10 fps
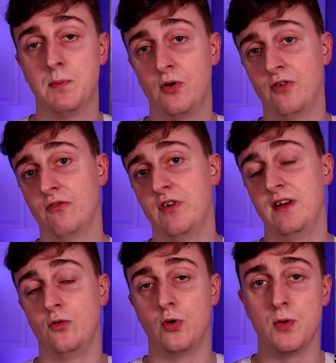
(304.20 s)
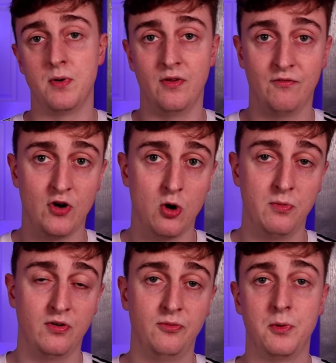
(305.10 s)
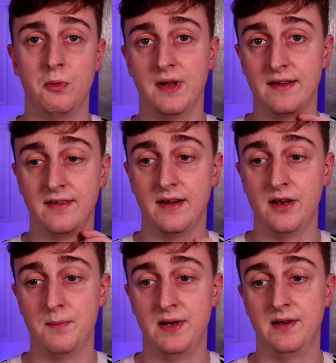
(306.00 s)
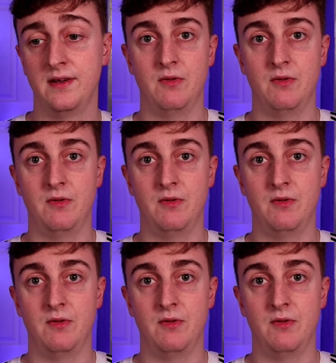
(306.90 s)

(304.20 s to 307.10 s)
The important thing is where you put the formulas, but we'll get to that in a minute.